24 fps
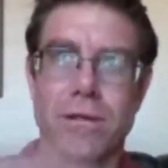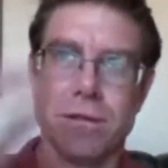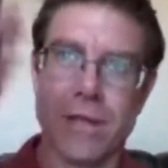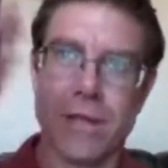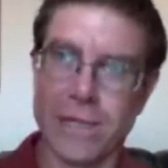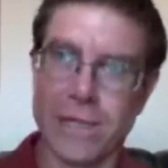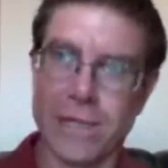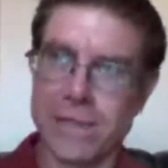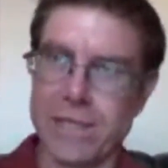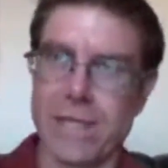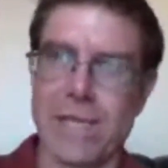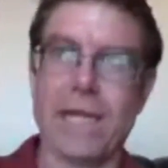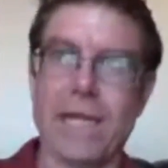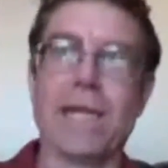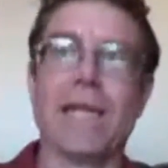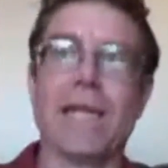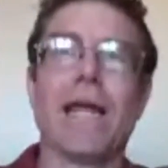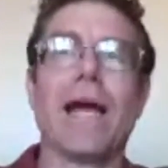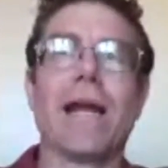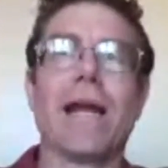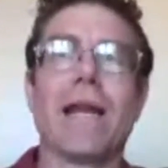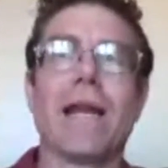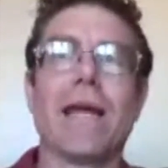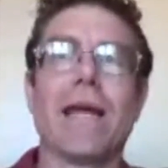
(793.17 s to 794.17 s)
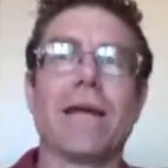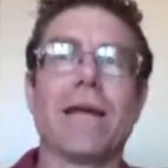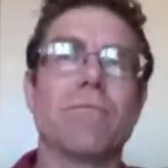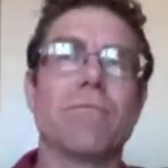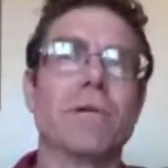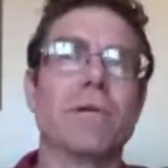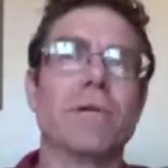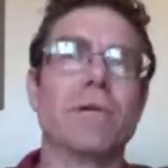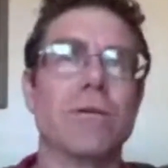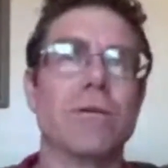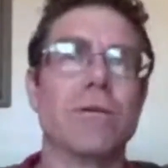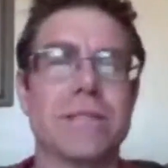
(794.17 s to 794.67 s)
that's heat lightning
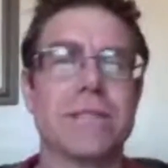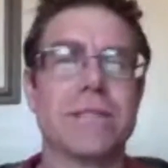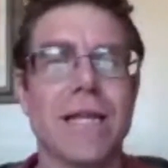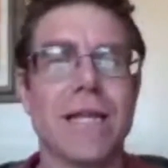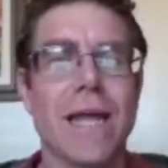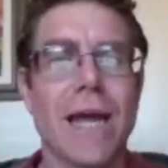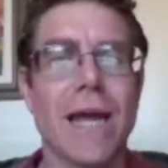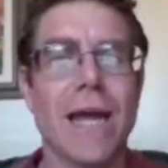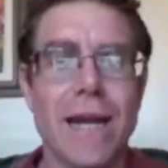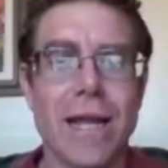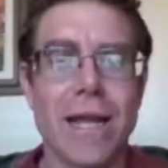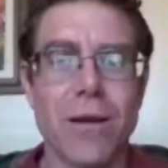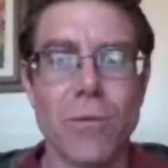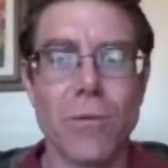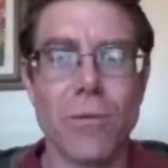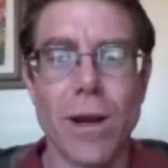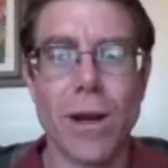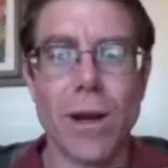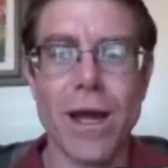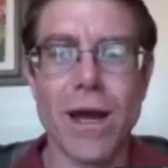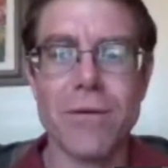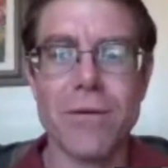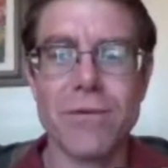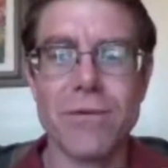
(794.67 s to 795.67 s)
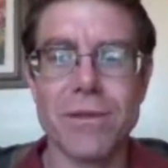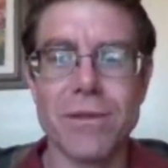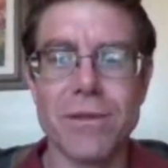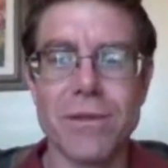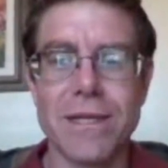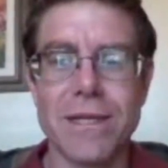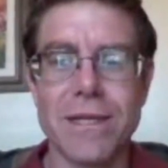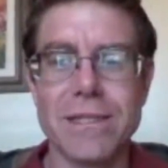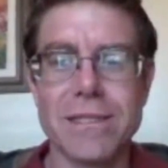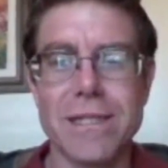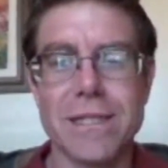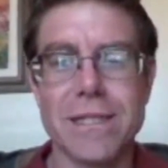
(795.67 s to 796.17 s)
when you would see lightning way off in the
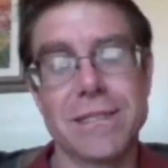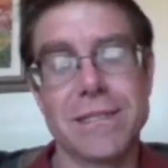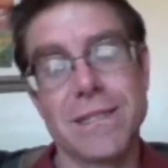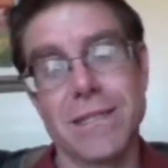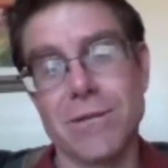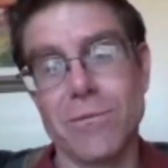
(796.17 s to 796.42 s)
distance.